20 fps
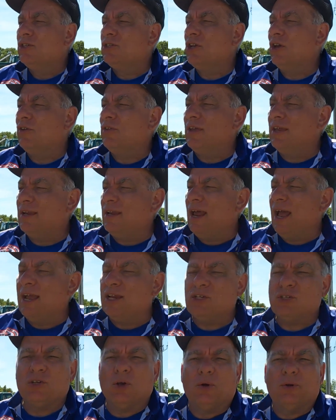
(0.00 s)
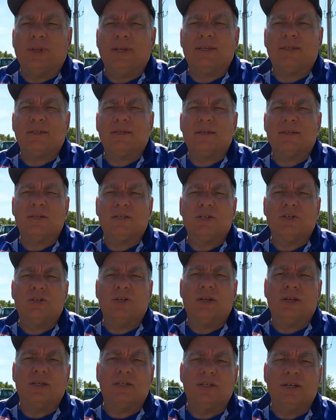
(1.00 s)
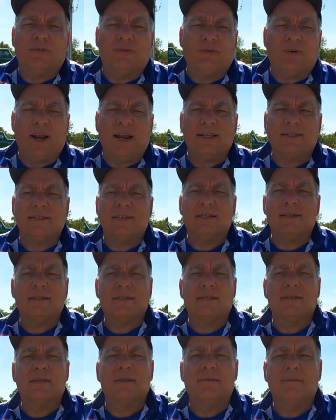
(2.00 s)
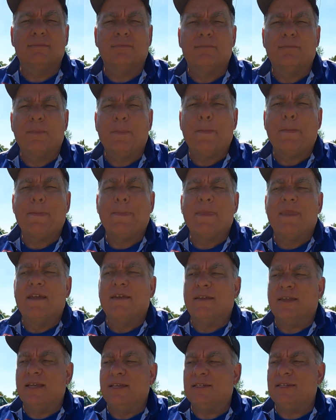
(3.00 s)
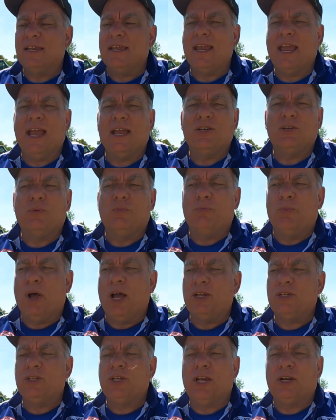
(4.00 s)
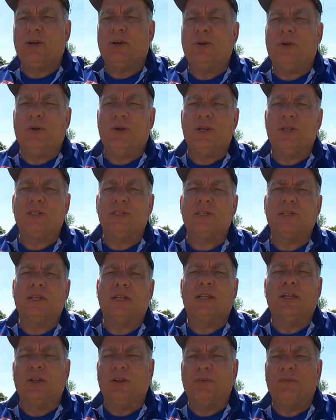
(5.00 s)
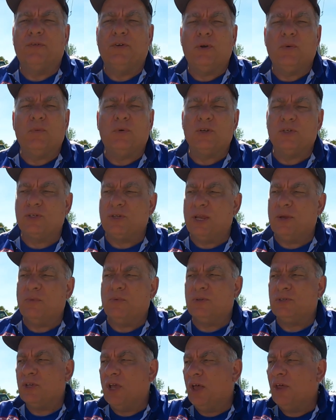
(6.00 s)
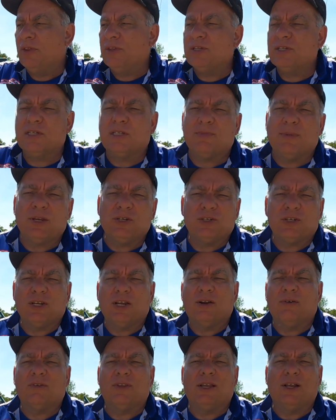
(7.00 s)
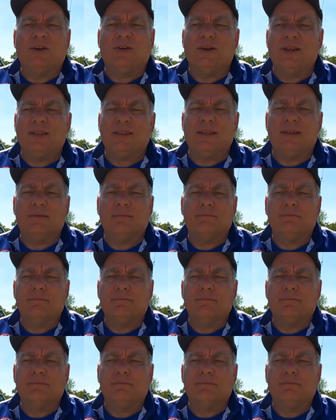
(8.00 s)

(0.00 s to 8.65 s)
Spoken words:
So then I sold it to Francis, because he had bought Chandler Lloyd's Littlefoot, which it was all the suspension and everything underneath it.